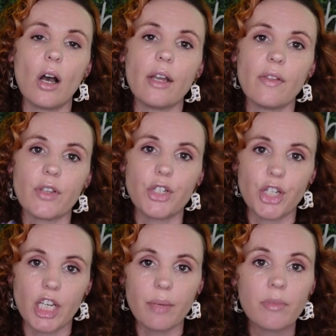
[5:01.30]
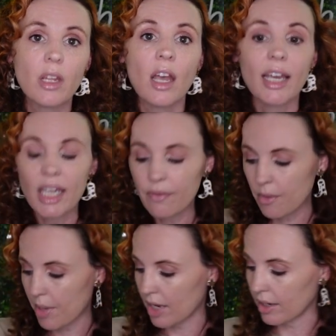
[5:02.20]
on the cheap,
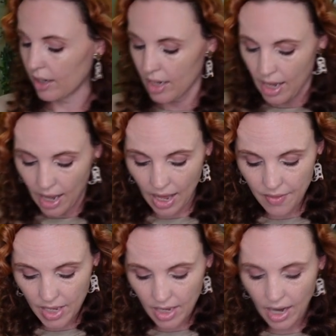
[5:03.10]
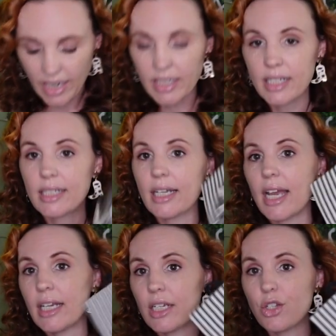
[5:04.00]
even better. And then I
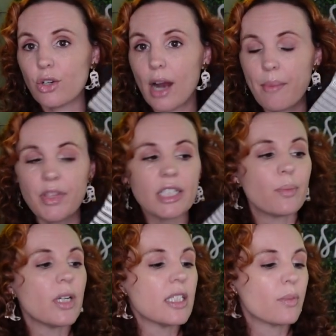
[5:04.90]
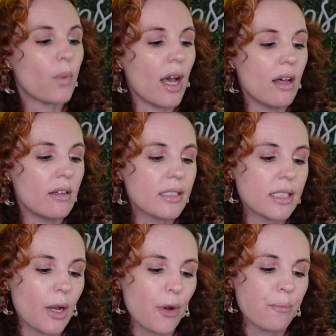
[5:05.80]
decided to grab this one as well.
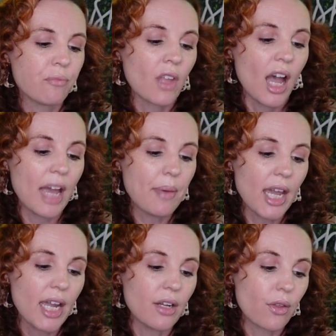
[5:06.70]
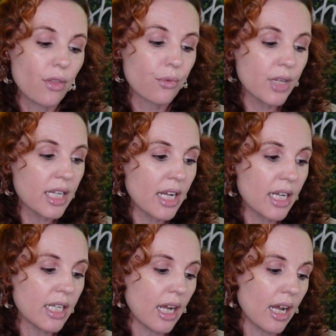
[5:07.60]
So I paid
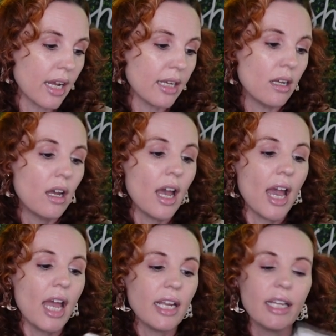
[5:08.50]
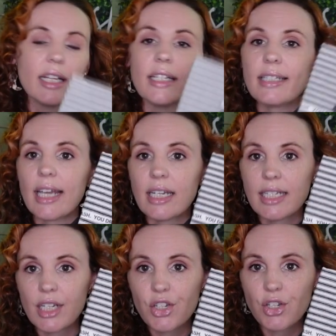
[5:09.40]
$3.99 and it is a
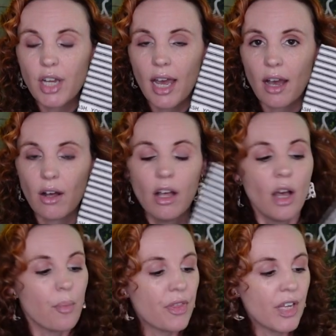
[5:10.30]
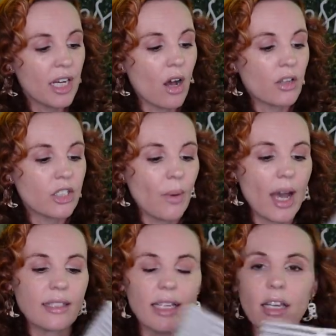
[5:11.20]
dish towel, but then it also
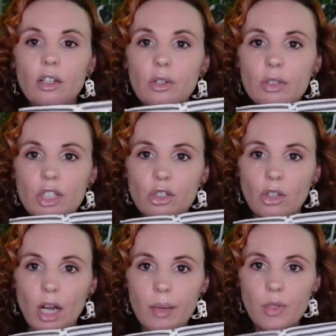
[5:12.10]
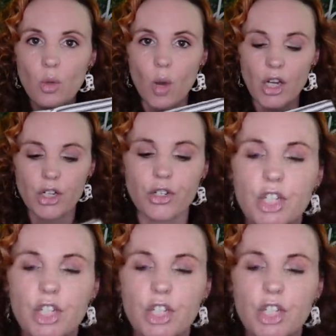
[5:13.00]
has like a little scrub to wash your